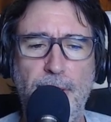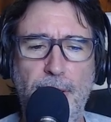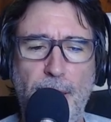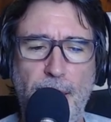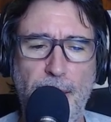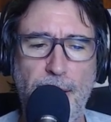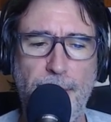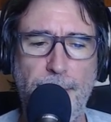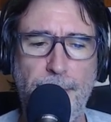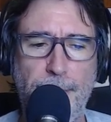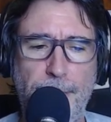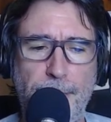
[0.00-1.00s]

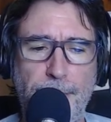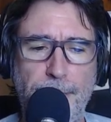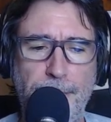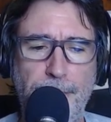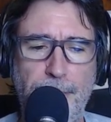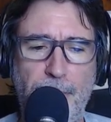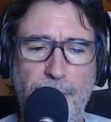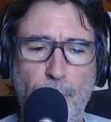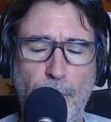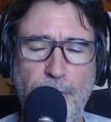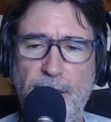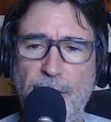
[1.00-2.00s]
um, of
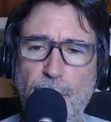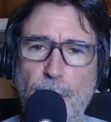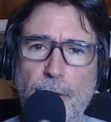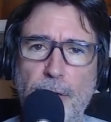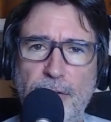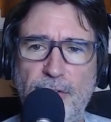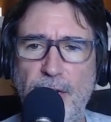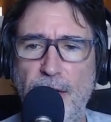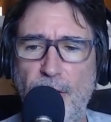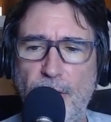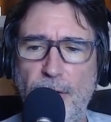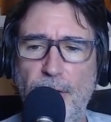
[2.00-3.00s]
course, got turned on its
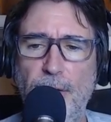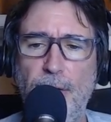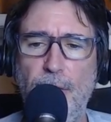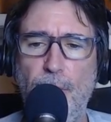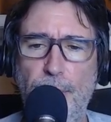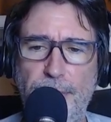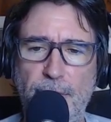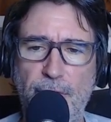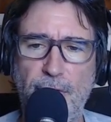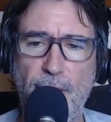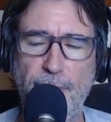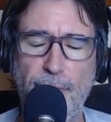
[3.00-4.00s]
ear with the
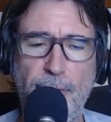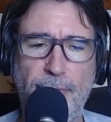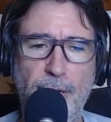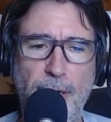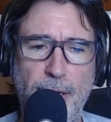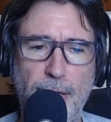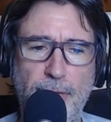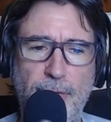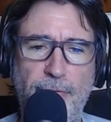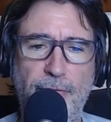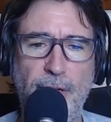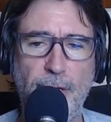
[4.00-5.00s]
discovery of the Higgs
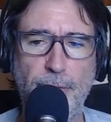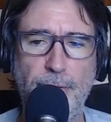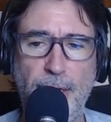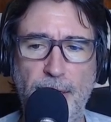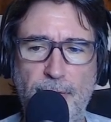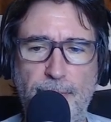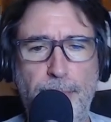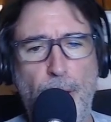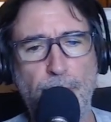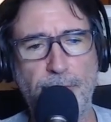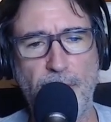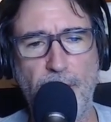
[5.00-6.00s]
field, the Higgs
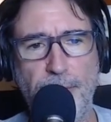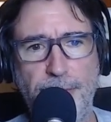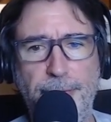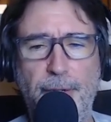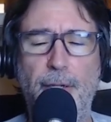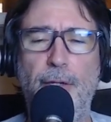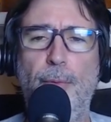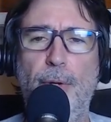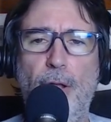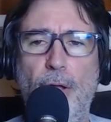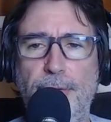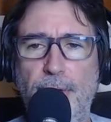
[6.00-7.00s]
boson. You
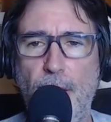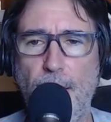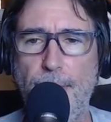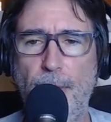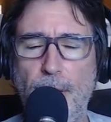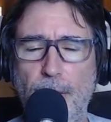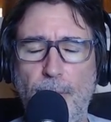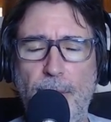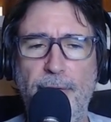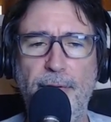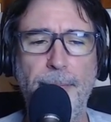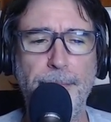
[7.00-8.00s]
want to call it the God particle,
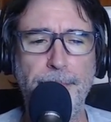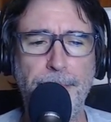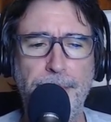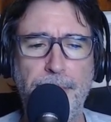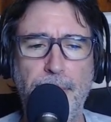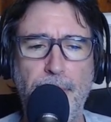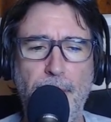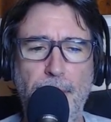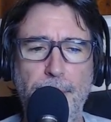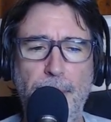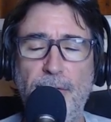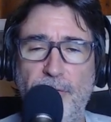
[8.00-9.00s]
whatever.
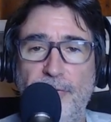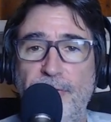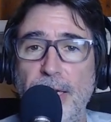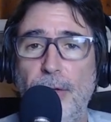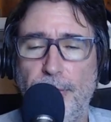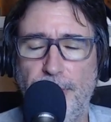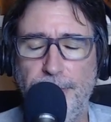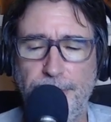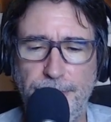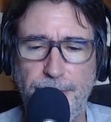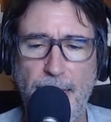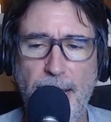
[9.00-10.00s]
But it's a field,
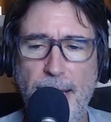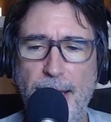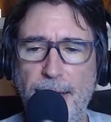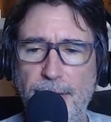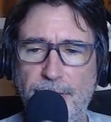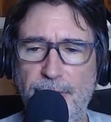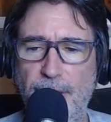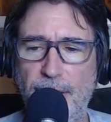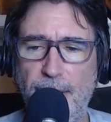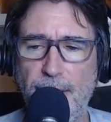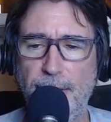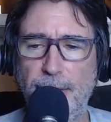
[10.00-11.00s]
and it's
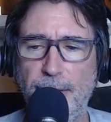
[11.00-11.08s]
a